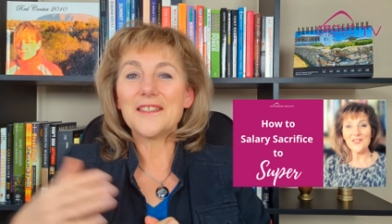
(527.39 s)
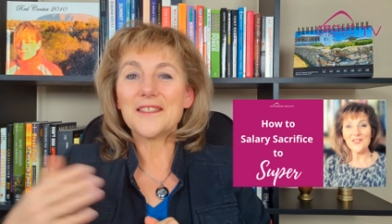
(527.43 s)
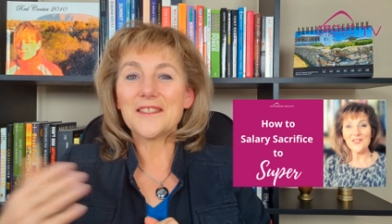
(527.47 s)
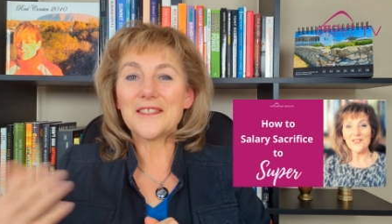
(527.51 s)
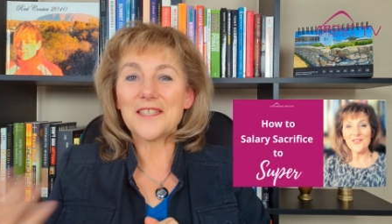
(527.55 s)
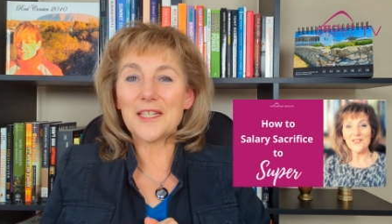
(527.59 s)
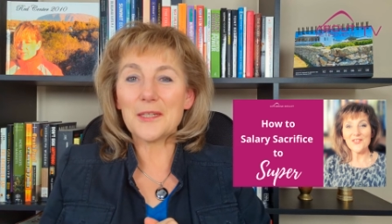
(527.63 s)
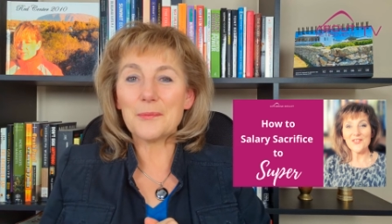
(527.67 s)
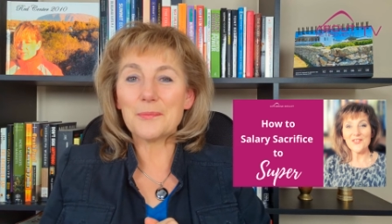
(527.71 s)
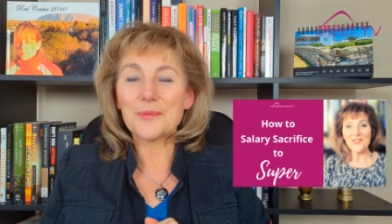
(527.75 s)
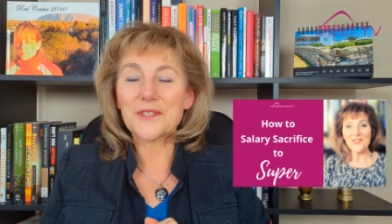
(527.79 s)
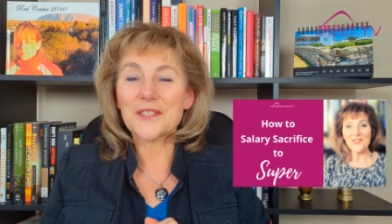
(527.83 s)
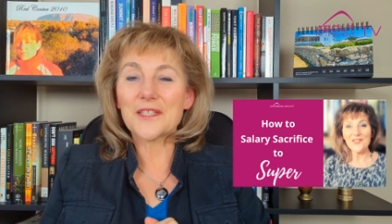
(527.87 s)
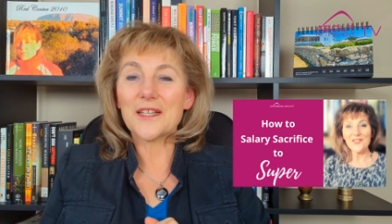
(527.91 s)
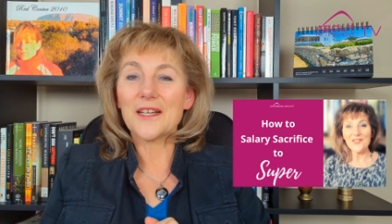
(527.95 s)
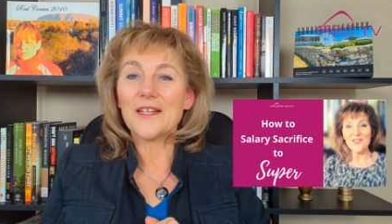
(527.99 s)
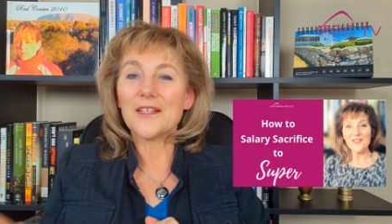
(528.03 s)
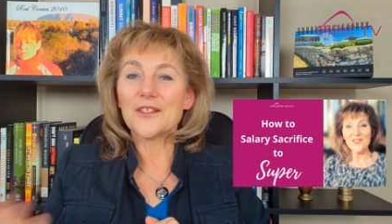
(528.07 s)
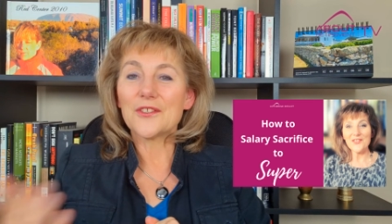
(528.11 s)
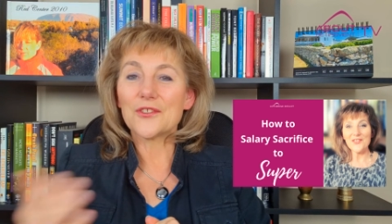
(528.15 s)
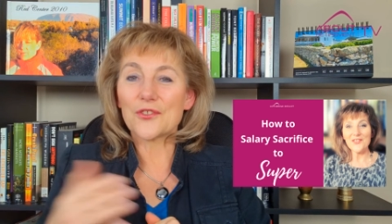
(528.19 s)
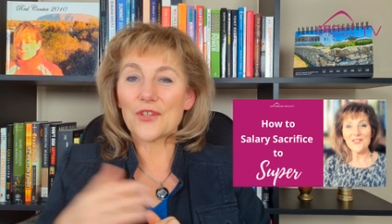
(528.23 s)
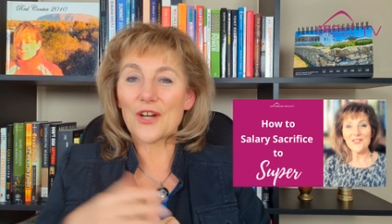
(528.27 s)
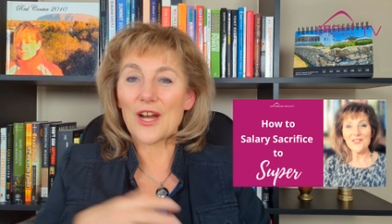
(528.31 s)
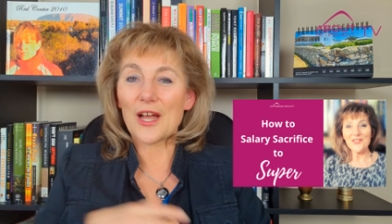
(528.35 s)
Tips,
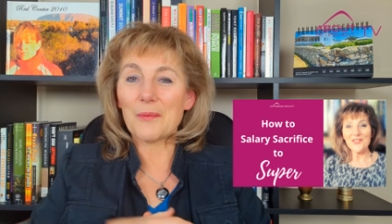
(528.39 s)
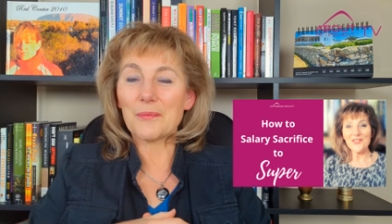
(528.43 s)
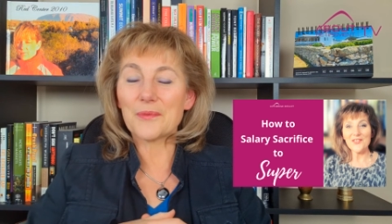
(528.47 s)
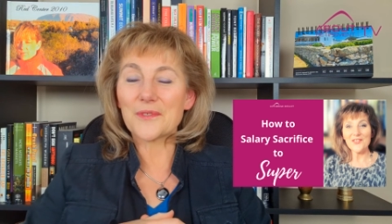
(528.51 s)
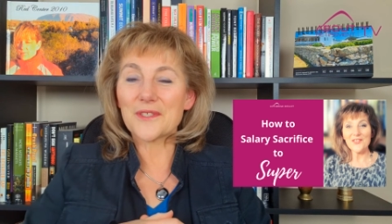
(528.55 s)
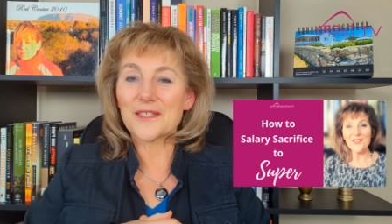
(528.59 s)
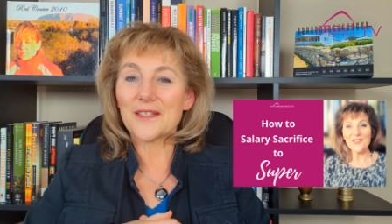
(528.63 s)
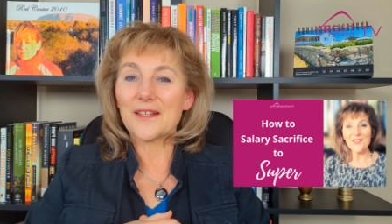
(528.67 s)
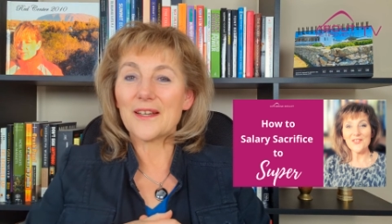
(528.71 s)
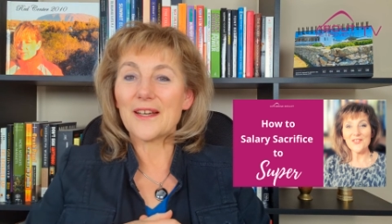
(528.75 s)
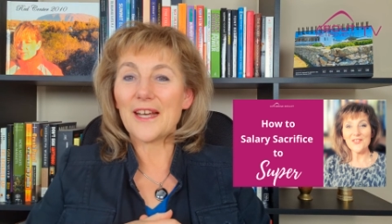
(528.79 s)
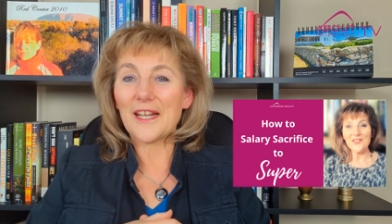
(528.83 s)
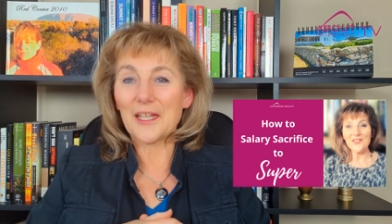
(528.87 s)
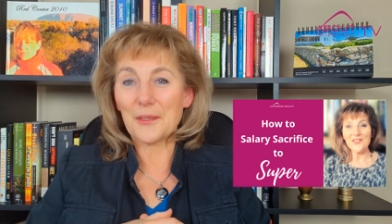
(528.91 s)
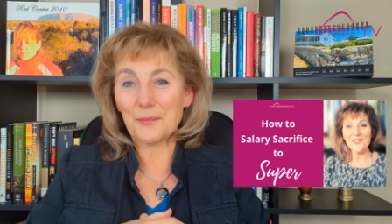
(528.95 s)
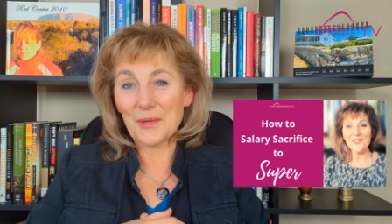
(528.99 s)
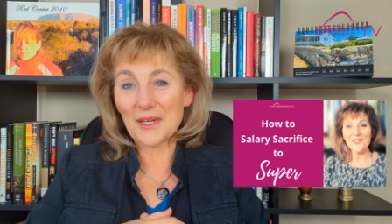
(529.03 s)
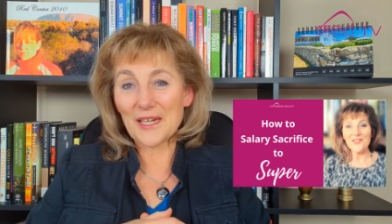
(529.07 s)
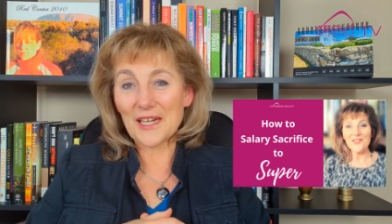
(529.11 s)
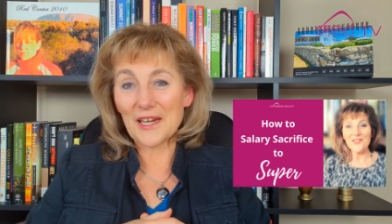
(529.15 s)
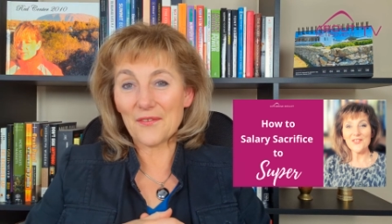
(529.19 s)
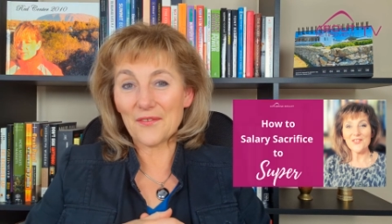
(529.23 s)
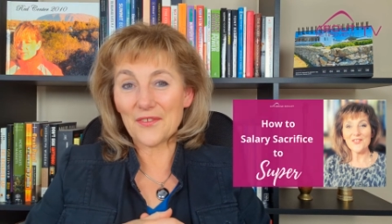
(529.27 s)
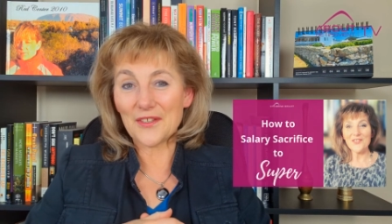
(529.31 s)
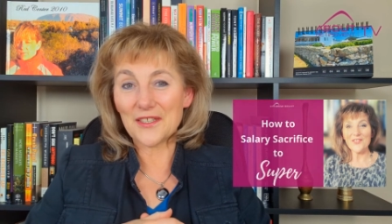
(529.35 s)
Traps and
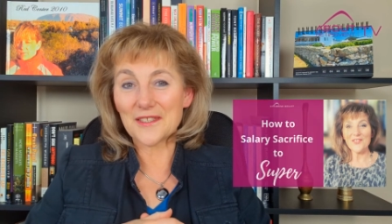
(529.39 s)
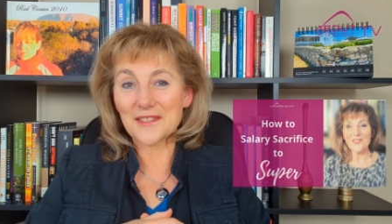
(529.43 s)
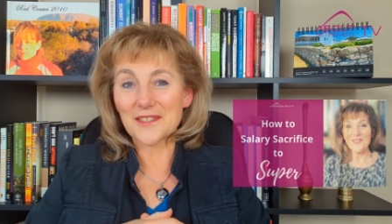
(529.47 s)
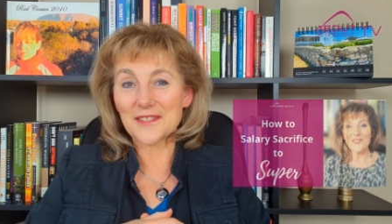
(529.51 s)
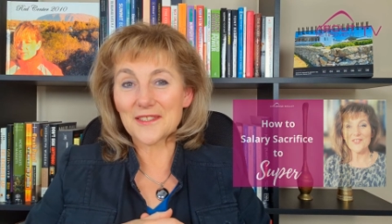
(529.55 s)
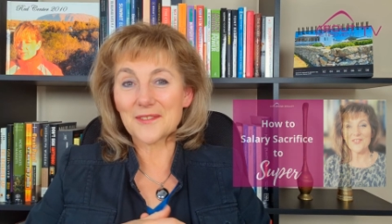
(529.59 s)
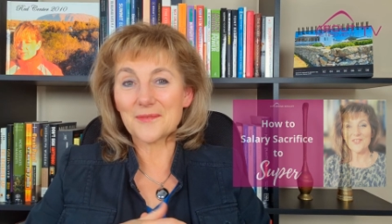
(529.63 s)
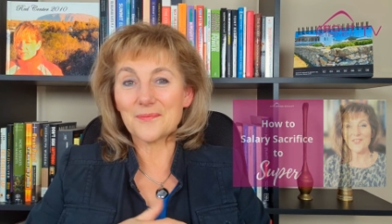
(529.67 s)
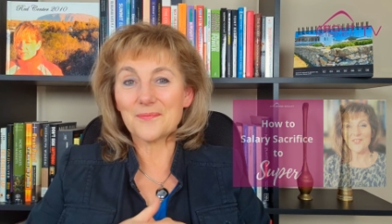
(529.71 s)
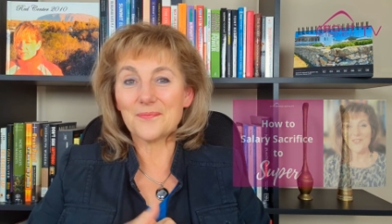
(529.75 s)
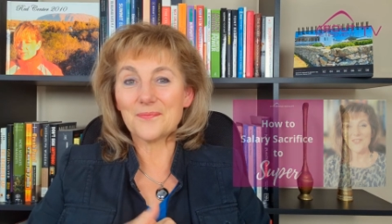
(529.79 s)
Benefits.